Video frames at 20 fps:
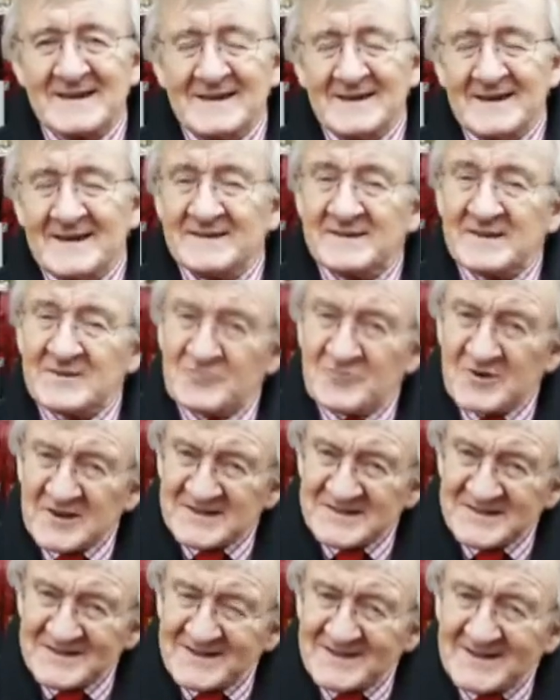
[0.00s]
and in
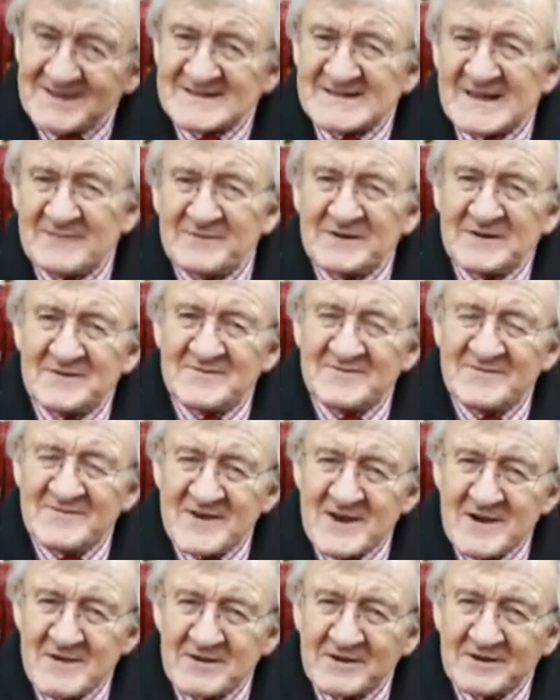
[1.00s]
recent years I've become
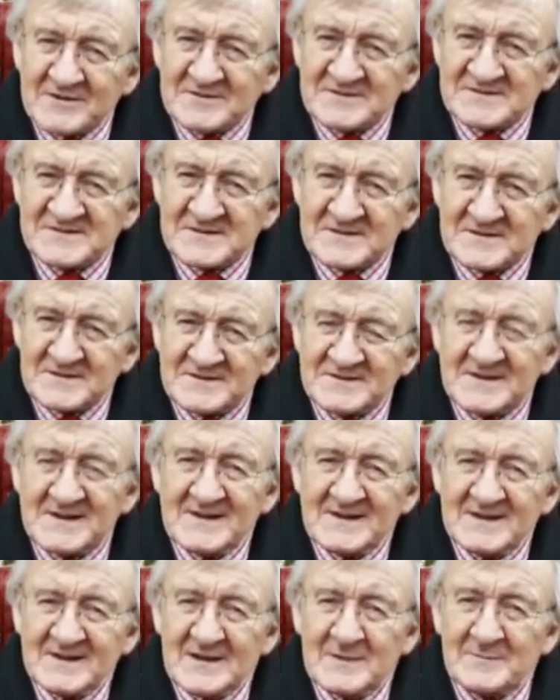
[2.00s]
very concerned
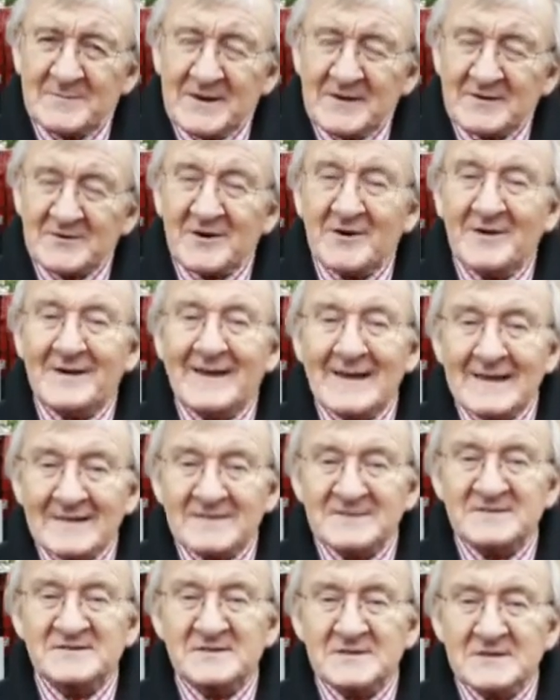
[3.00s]
about our health
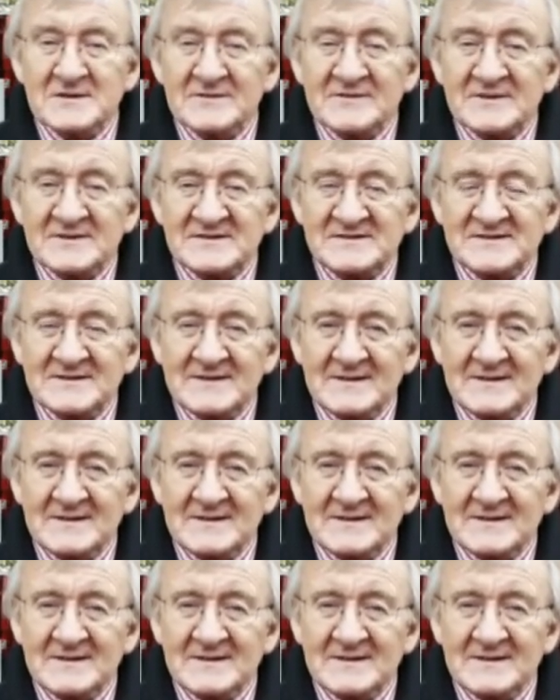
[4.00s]
service